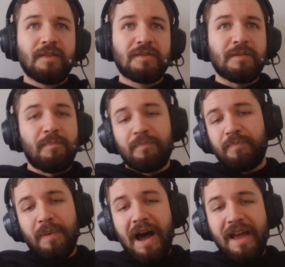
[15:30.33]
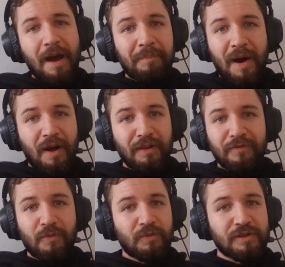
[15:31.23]
to buy up all
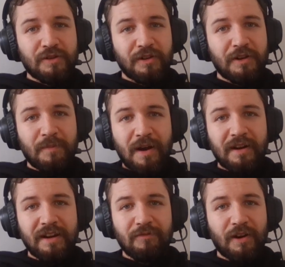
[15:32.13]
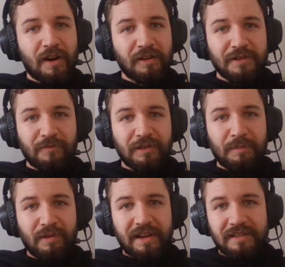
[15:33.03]
of a certain commodity regardless of what the
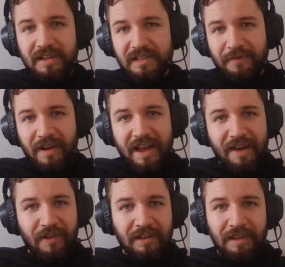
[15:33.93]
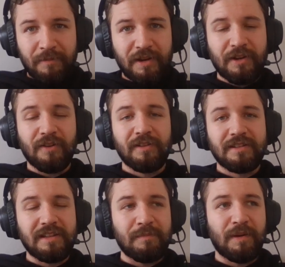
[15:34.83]
price is if I have unlimited
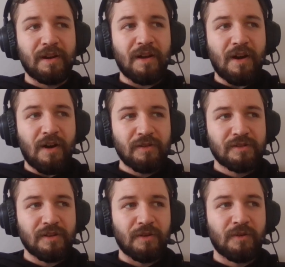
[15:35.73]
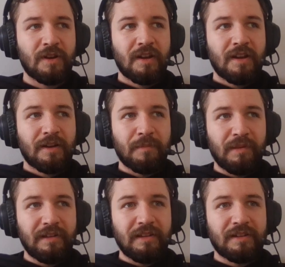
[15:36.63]
currency, but also
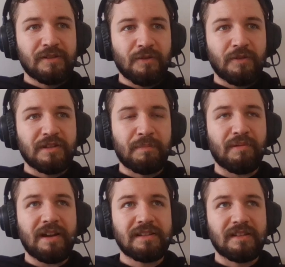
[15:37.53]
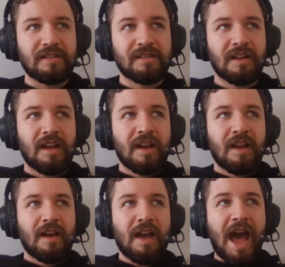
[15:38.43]
completely distorts the prices
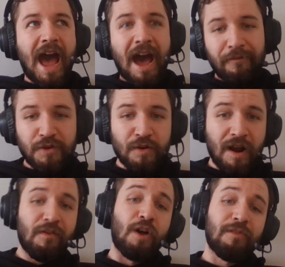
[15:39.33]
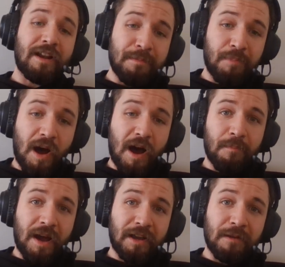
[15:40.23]
after I've already
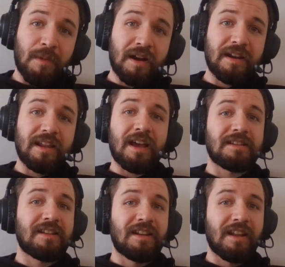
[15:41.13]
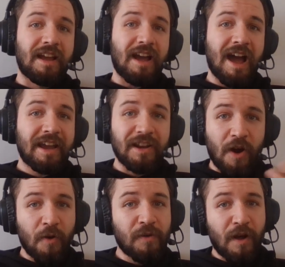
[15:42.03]
bought my commodity. As in, like, I can
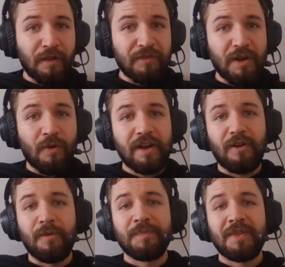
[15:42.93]
own all of the oil